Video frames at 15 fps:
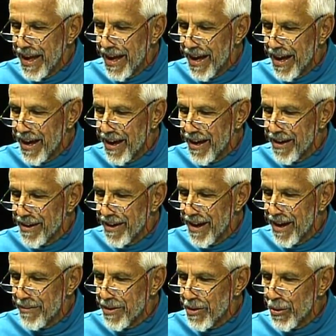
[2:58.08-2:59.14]

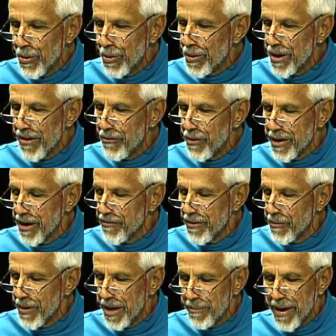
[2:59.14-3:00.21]
I'm an old left winger
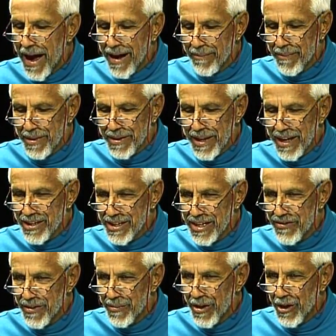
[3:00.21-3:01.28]
from way back, but that's
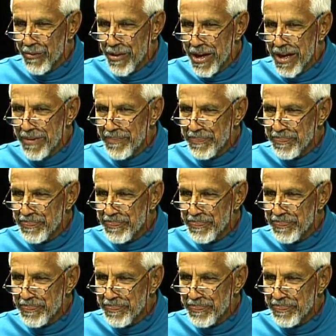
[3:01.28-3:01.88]
enough about me.